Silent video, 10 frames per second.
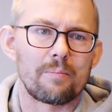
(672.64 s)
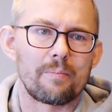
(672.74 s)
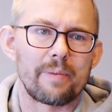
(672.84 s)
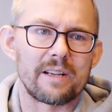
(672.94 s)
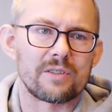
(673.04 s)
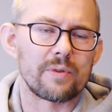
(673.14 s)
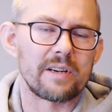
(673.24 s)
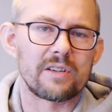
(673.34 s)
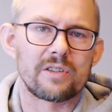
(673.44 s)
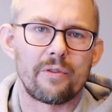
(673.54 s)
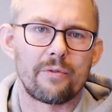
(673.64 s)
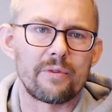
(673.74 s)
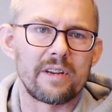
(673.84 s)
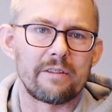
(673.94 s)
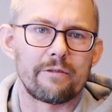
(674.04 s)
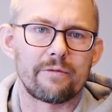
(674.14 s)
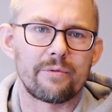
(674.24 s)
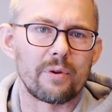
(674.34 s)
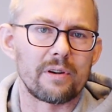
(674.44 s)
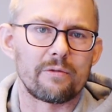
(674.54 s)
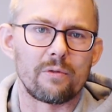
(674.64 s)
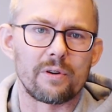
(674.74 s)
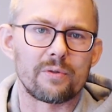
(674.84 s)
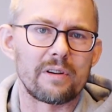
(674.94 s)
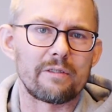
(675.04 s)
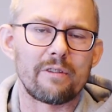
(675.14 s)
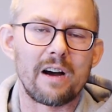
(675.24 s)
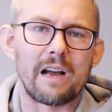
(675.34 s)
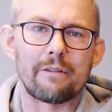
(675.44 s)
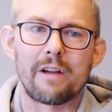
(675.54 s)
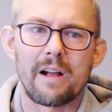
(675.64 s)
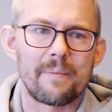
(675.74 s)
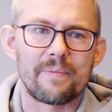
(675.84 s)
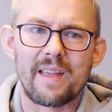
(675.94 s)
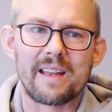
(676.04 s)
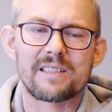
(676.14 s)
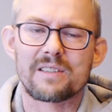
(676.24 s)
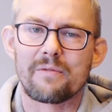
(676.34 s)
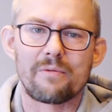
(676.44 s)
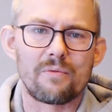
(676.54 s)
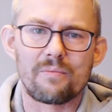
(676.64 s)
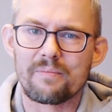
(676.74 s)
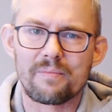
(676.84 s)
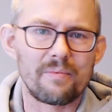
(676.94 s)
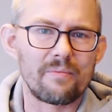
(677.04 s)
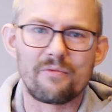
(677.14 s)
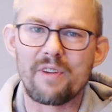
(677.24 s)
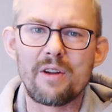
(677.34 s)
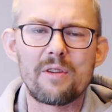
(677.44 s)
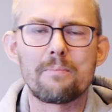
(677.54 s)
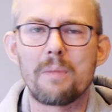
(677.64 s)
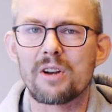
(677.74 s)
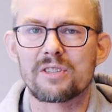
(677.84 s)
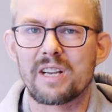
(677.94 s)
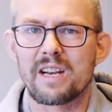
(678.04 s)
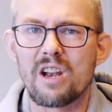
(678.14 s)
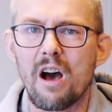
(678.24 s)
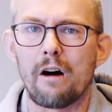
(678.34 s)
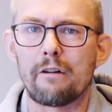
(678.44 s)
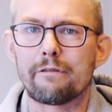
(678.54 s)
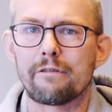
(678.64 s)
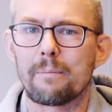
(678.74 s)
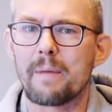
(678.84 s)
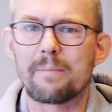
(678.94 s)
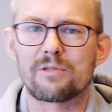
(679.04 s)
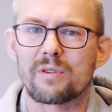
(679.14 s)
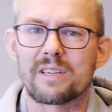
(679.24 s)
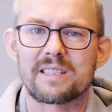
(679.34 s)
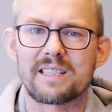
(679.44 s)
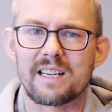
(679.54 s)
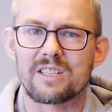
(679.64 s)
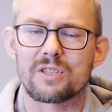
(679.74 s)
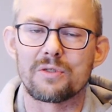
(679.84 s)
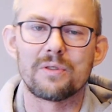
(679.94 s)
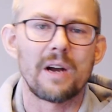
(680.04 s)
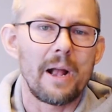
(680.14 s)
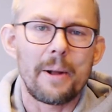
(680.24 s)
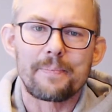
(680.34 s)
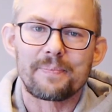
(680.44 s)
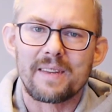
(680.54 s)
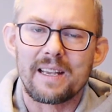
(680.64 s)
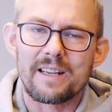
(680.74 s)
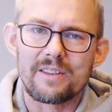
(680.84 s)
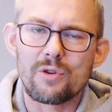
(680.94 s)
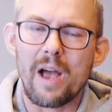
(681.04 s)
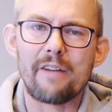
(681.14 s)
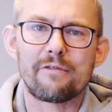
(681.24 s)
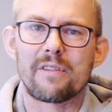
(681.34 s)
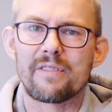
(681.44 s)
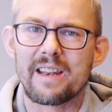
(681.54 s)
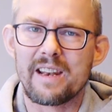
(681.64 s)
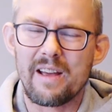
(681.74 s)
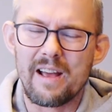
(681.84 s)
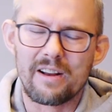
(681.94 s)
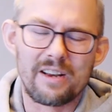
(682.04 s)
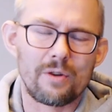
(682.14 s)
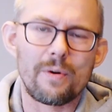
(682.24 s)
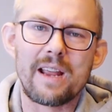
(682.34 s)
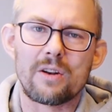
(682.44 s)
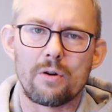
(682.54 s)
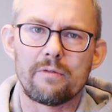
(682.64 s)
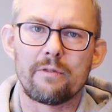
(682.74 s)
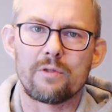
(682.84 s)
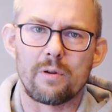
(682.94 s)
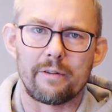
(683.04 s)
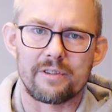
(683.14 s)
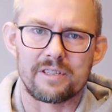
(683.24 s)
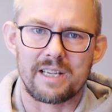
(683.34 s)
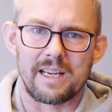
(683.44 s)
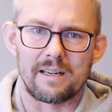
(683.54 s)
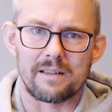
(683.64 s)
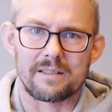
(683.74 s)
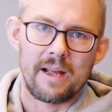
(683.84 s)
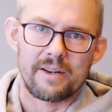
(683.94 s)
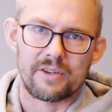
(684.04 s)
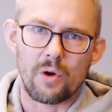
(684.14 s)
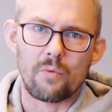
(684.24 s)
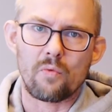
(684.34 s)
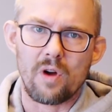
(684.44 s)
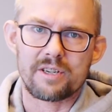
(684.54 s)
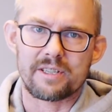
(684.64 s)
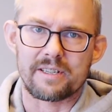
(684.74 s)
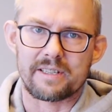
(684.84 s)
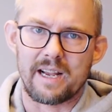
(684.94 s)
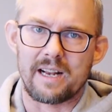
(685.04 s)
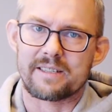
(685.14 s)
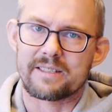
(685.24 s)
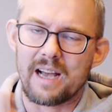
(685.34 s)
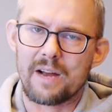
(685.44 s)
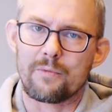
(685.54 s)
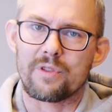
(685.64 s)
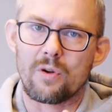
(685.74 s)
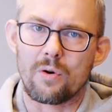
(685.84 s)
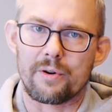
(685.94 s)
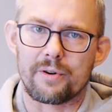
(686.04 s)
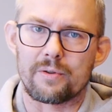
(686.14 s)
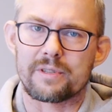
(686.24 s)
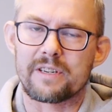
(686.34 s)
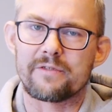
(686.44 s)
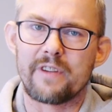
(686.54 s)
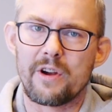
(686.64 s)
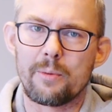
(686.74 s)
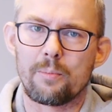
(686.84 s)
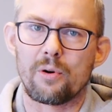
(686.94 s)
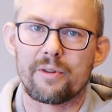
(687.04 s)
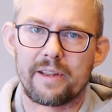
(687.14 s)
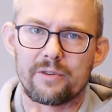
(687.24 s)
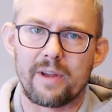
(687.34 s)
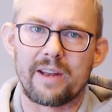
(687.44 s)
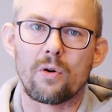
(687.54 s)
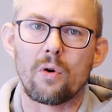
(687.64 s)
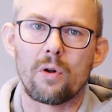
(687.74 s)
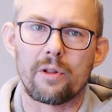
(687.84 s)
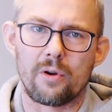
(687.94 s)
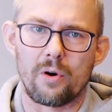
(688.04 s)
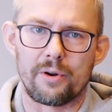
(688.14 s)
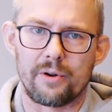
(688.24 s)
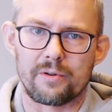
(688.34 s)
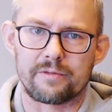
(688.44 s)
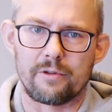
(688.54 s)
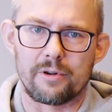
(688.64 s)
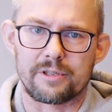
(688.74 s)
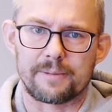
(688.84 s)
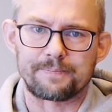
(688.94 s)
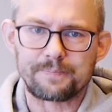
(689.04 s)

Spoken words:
page 23, 24, 25, that's very much enough, maybe 26 too. You have then a great overview of the scales. Don't rush the scales, start with chord notes. It's very important that you get all the chord notes first.